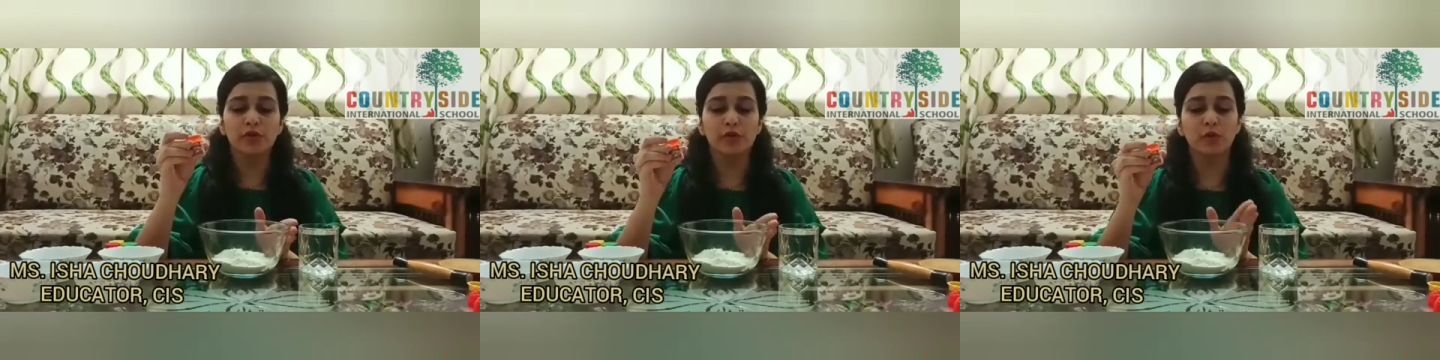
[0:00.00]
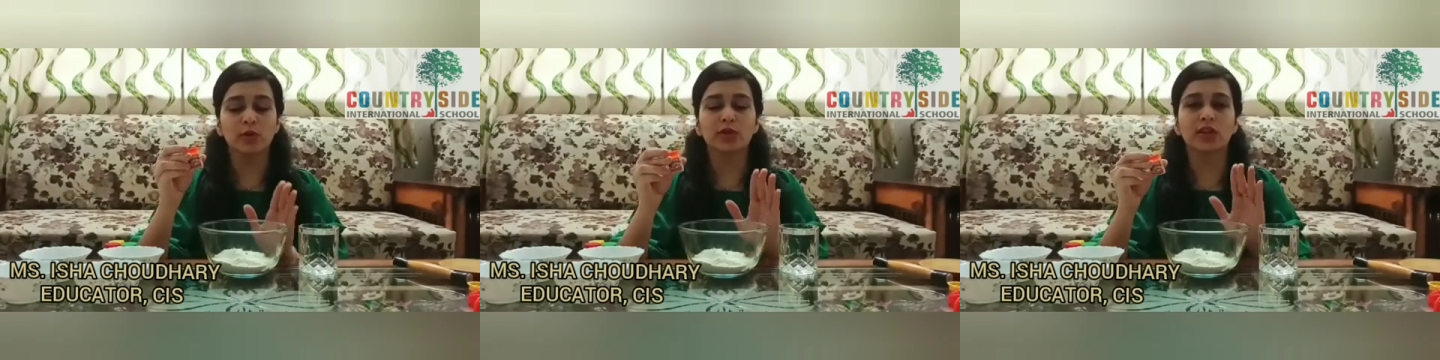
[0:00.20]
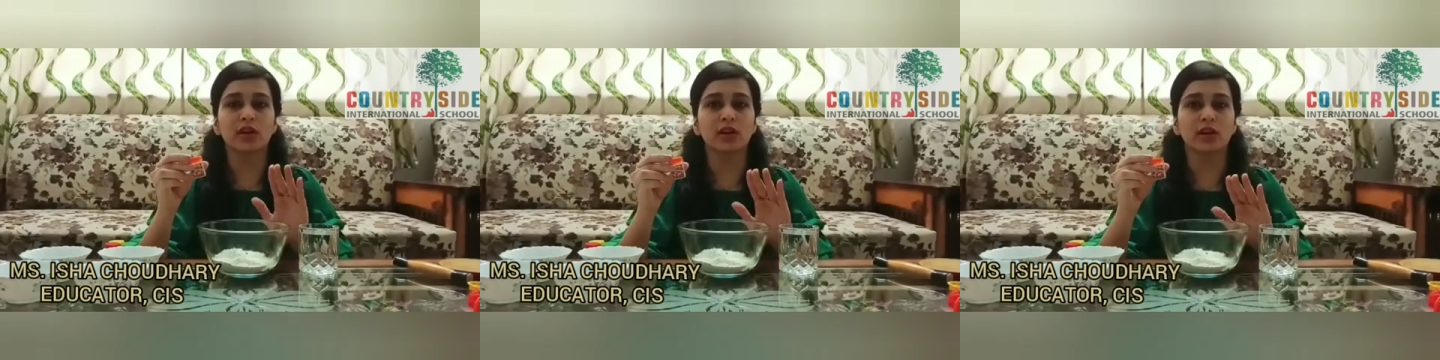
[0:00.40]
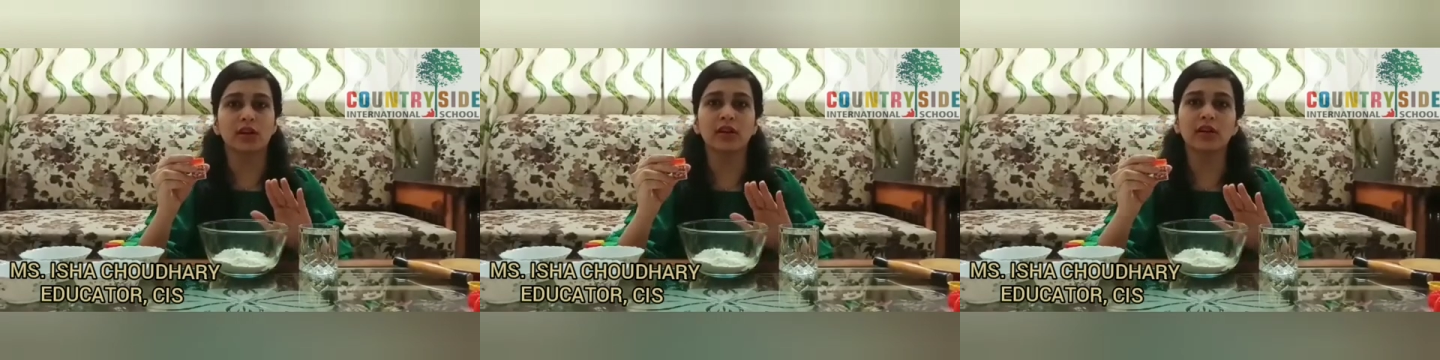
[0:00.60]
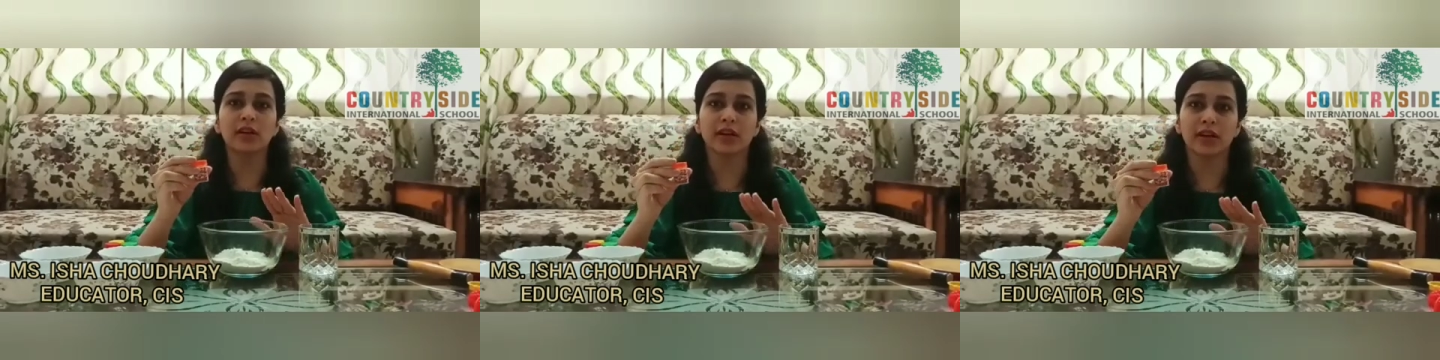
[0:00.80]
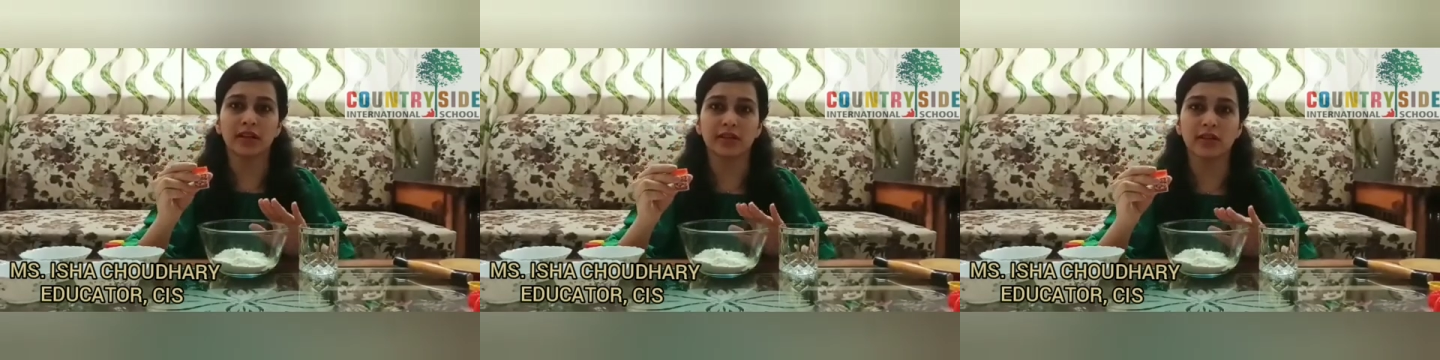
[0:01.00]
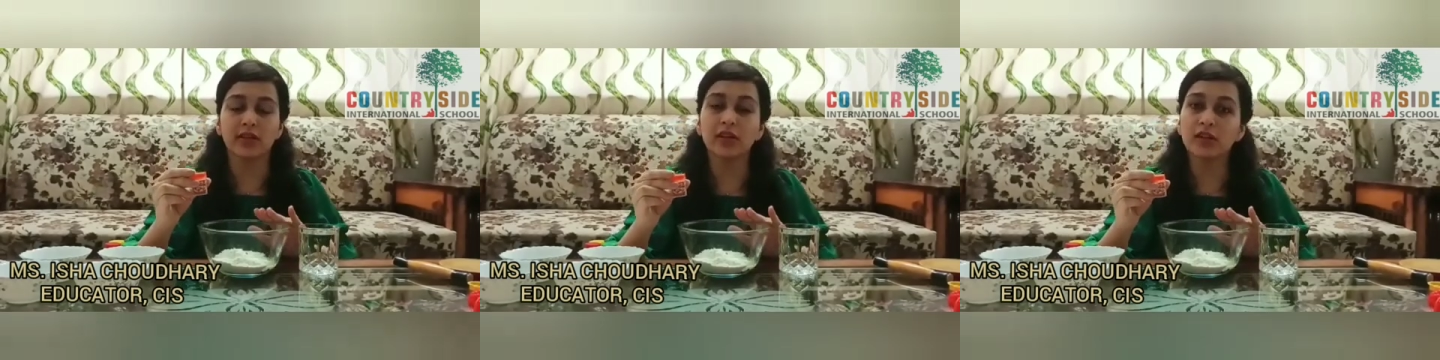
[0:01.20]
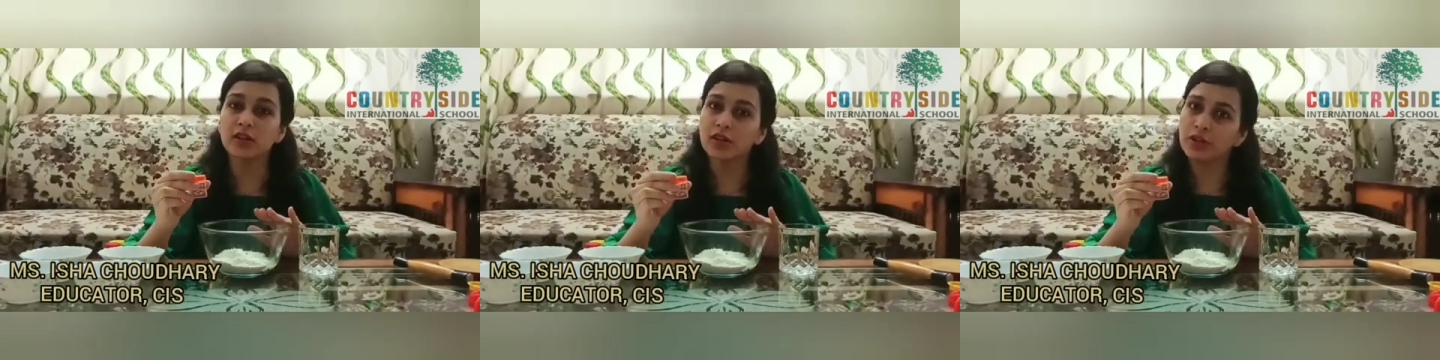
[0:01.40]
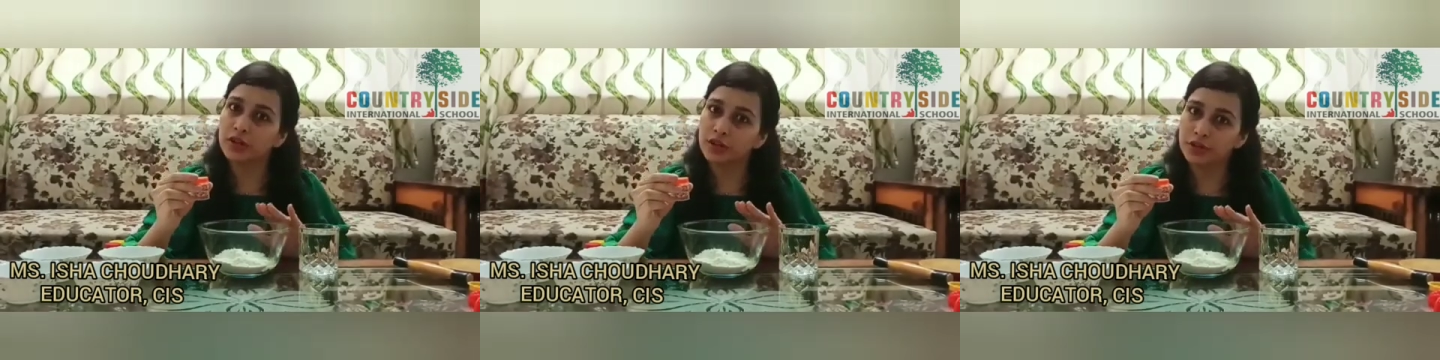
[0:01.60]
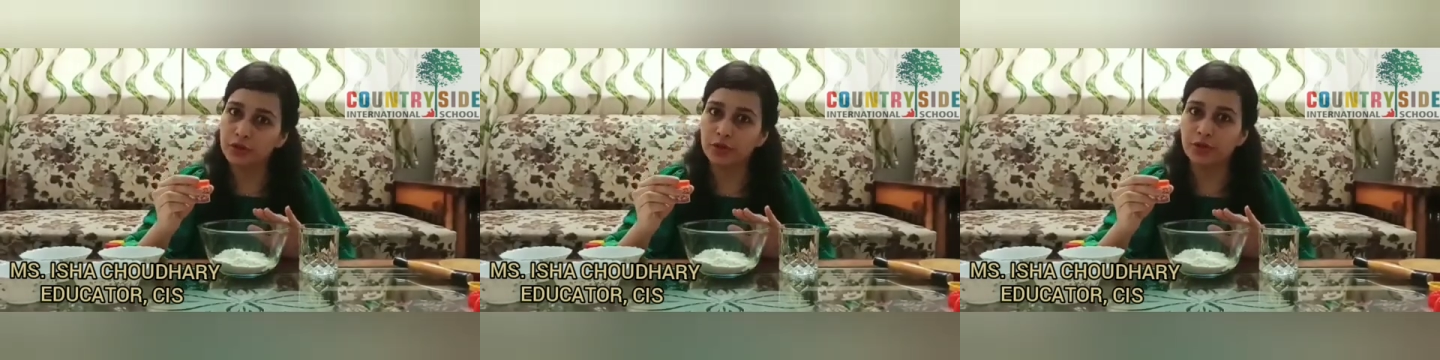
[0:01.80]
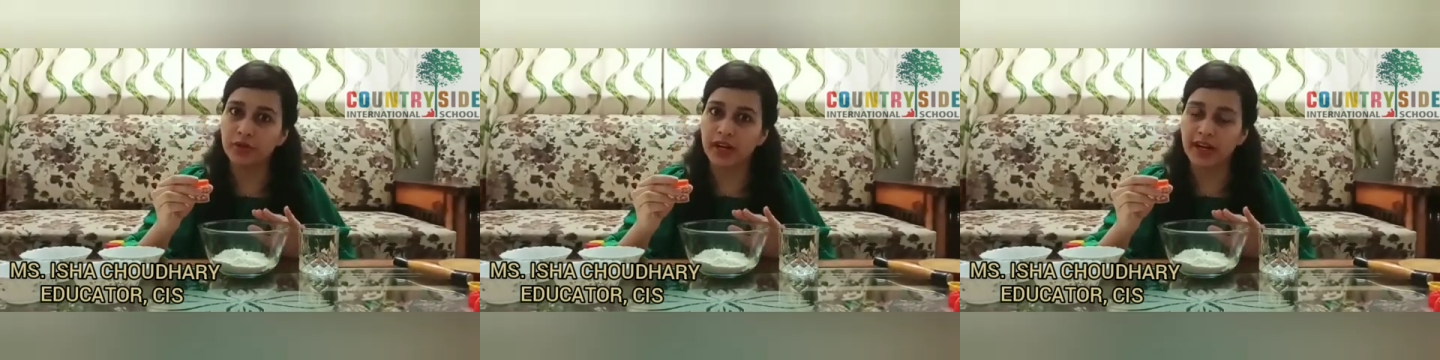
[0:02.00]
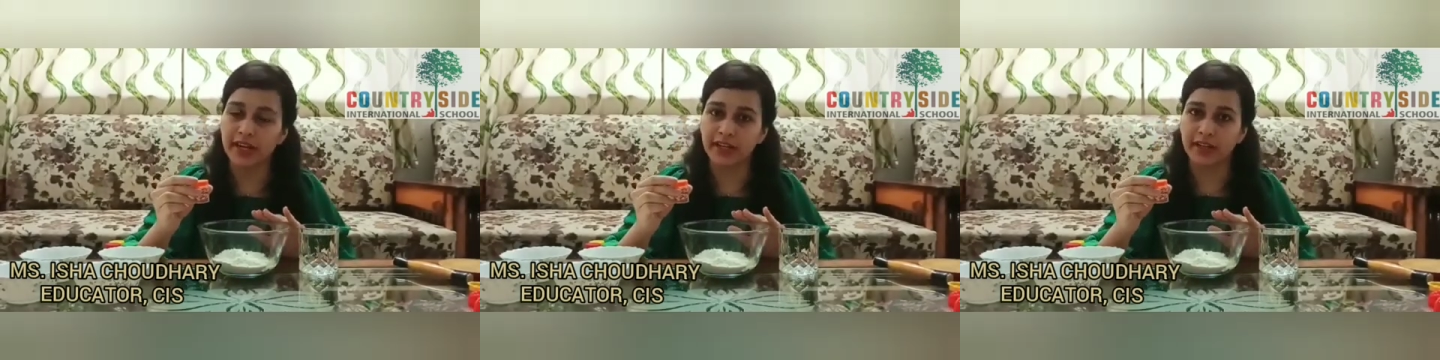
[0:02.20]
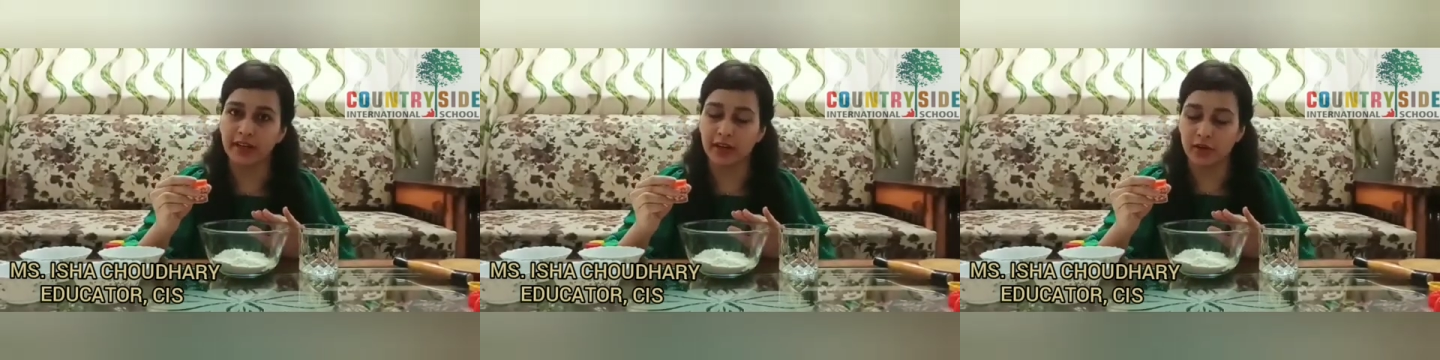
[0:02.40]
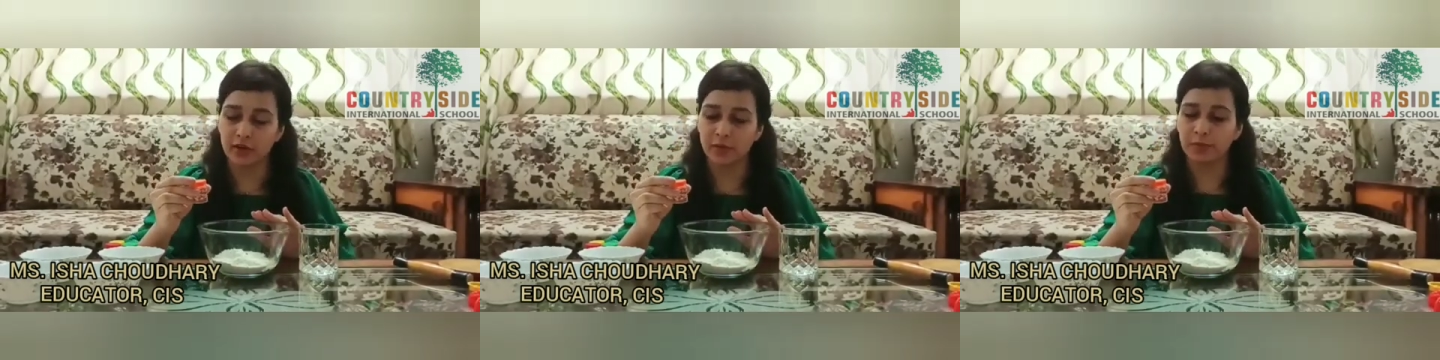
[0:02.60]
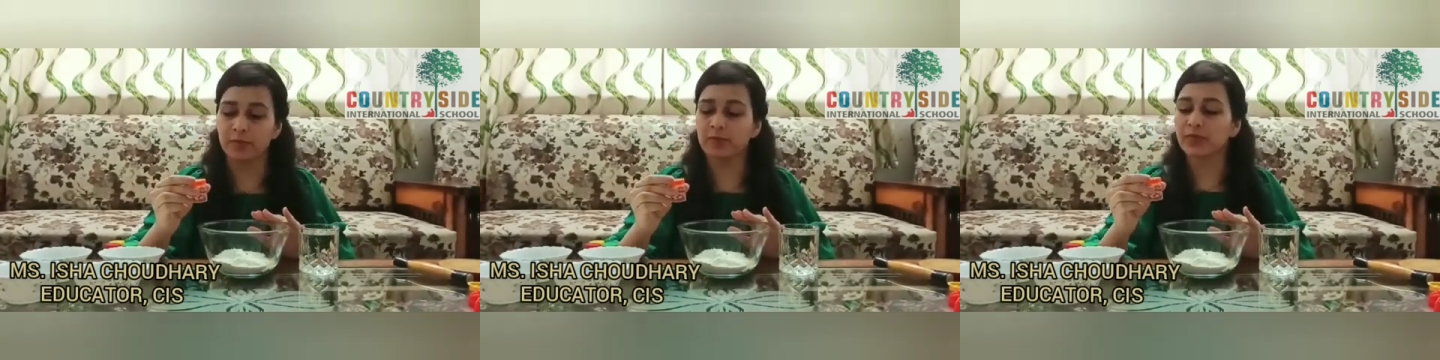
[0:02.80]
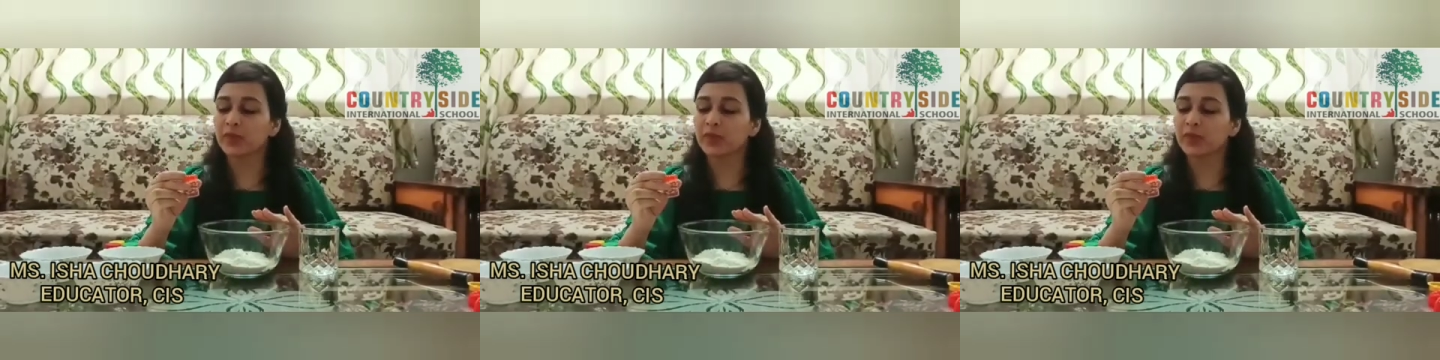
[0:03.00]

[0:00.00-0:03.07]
food color in the dough right now.